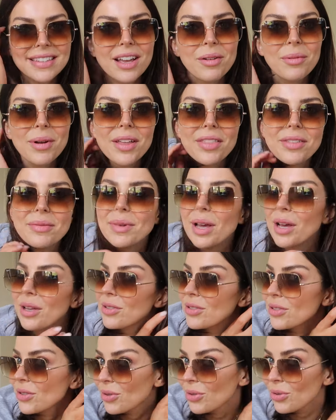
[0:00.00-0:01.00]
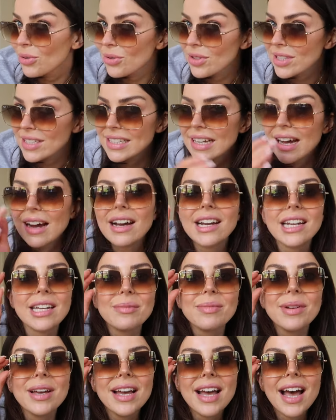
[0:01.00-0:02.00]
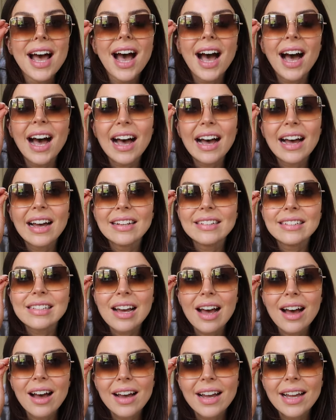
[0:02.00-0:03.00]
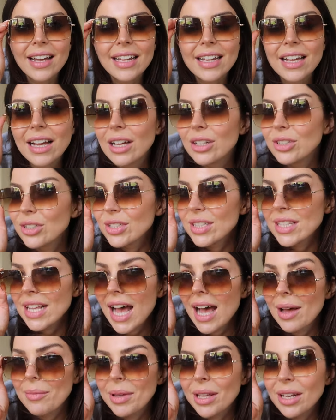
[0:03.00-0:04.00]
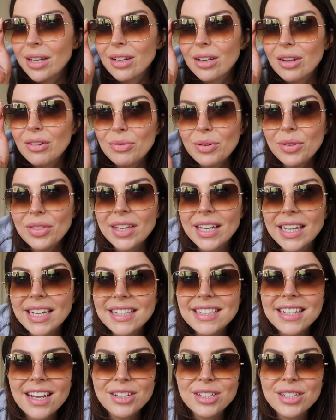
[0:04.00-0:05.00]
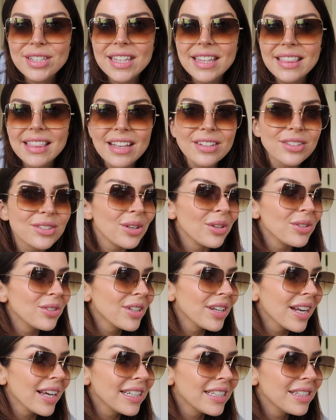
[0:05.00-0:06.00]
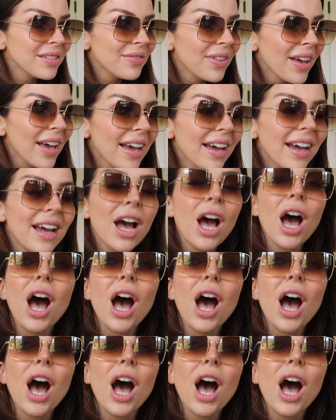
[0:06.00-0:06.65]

I wear them all the time, and I just am in love with these. I just think they're such a nice fit.